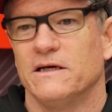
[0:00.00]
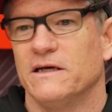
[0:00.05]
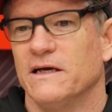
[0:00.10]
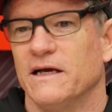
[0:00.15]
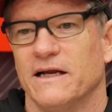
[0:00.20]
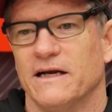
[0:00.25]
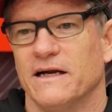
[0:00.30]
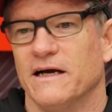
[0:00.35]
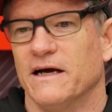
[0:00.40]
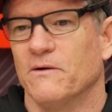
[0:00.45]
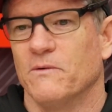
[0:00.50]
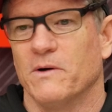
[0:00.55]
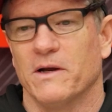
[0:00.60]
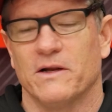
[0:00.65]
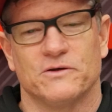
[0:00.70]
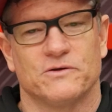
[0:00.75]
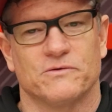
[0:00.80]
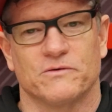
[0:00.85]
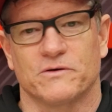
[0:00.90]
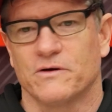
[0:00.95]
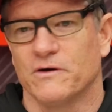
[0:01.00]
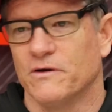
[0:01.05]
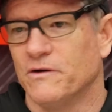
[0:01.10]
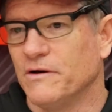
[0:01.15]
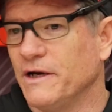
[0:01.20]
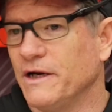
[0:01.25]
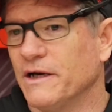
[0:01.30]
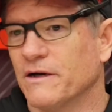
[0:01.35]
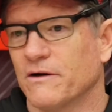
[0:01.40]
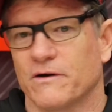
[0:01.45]
And whether it's
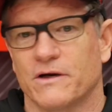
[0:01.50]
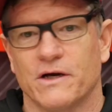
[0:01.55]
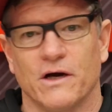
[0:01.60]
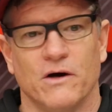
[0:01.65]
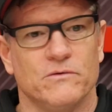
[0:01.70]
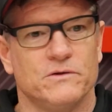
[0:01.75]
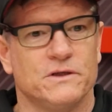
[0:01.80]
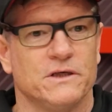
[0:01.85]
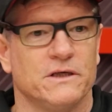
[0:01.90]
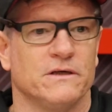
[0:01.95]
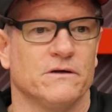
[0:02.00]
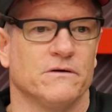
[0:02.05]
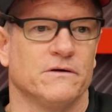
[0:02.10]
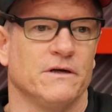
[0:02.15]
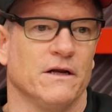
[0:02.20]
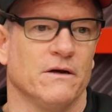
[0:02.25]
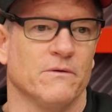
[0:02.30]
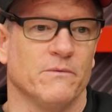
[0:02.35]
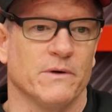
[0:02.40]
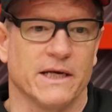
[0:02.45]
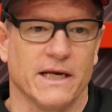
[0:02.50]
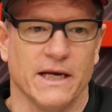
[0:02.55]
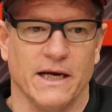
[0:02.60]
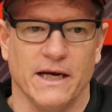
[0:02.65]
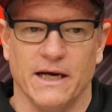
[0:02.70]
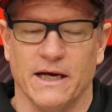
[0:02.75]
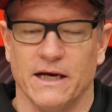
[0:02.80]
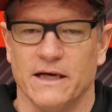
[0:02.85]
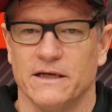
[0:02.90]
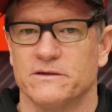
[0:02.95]
recruiting or coaching or dealing with
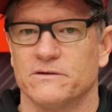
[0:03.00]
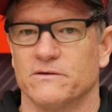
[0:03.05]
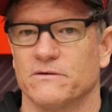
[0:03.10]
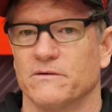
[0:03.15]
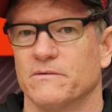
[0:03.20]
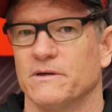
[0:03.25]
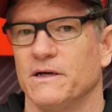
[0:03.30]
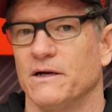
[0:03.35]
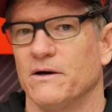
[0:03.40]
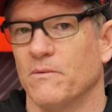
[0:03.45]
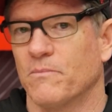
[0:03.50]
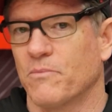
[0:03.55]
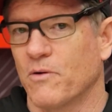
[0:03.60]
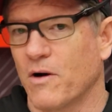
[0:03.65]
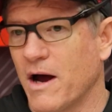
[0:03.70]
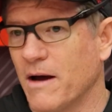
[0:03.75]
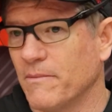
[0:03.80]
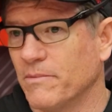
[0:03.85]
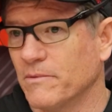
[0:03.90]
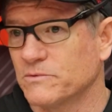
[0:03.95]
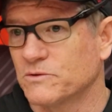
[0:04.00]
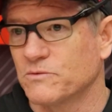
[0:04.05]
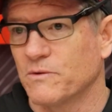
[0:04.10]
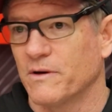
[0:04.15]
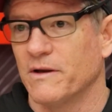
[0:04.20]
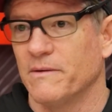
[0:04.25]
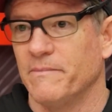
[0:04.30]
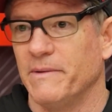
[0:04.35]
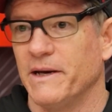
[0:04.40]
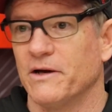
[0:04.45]
kids or, you know, problems,
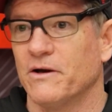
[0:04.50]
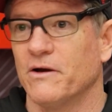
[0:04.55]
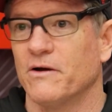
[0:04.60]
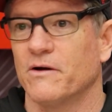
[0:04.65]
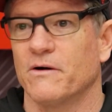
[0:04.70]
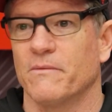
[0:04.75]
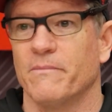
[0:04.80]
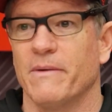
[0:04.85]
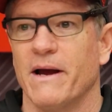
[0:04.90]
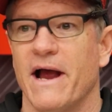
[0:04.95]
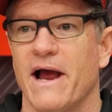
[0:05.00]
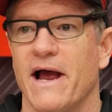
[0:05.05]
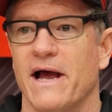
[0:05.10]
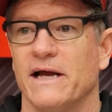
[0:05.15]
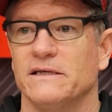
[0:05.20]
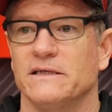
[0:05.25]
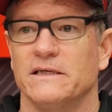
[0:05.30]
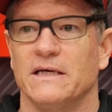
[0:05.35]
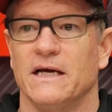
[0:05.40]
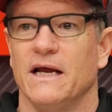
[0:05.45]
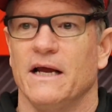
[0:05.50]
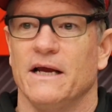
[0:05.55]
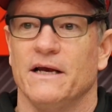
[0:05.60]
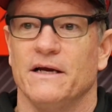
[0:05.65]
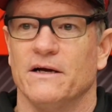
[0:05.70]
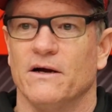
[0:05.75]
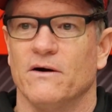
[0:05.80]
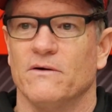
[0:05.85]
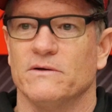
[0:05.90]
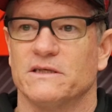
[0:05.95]
whether it be good or bad,
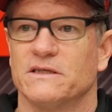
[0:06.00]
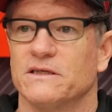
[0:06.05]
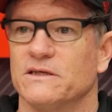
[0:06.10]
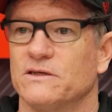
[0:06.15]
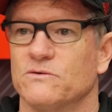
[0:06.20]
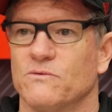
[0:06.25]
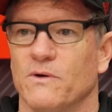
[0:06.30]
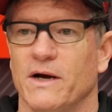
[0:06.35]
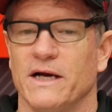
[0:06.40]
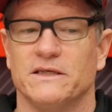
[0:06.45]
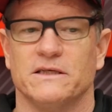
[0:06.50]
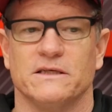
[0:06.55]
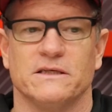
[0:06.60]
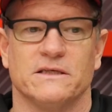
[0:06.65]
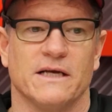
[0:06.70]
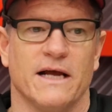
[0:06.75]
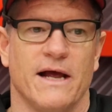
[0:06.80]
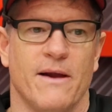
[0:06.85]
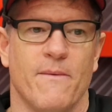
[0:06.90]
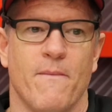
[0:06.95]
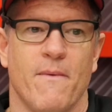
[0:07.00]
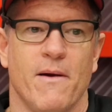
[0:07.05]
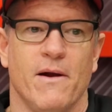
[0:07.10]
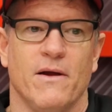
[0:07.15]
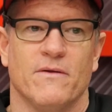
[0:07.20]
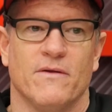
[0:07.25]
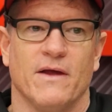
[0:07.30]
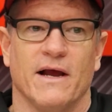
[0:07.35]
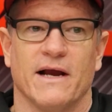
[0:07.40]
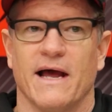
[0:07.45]
you know, in situations that
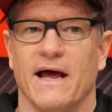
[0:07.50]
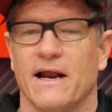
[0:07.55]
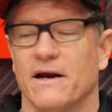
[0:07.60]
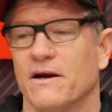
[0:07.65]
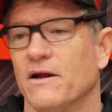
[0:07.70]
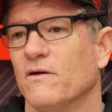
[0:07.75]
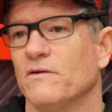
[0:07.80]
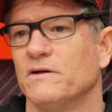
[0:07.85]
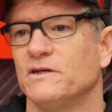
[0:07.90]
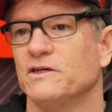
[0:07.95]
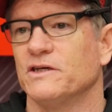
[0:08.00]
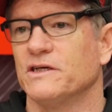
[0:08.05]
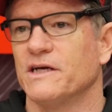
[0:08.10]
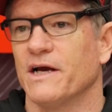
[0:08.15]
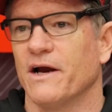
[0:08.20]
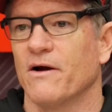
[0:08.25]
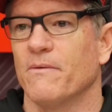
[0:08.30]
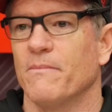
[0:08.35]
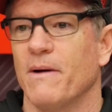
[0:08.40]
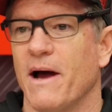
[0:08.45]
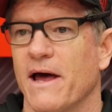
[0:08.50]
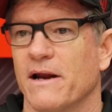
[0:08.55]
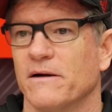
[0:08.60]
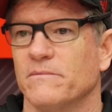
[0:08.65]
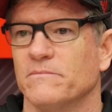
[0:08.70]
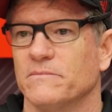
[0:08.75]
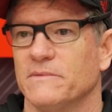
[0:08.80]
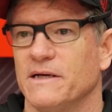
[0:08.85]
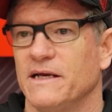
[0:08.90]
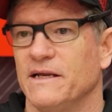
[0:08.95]
they got to know that you care about
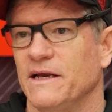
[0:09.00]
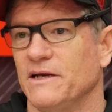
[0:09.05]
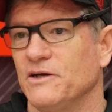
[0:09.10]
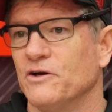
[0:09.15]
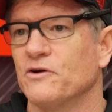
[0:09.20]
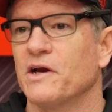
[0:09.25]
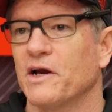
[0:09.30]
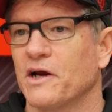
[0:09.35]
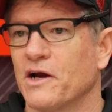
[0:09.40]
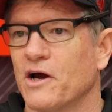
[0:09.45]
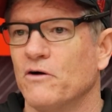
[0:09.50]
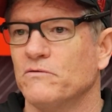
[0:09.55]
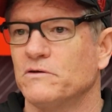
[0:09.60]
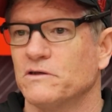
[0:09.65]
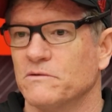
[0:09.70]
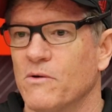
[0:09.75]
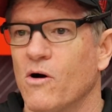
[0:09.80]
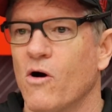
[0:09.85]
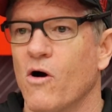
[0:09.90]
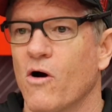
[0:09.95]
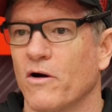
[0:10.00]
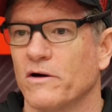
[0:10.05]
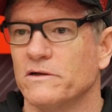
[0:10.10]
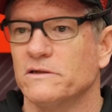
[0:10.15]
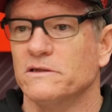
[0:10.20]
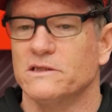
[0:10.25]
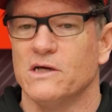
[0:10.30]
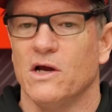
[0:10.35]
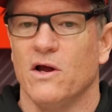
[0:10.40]
them, and then you can coach them hard.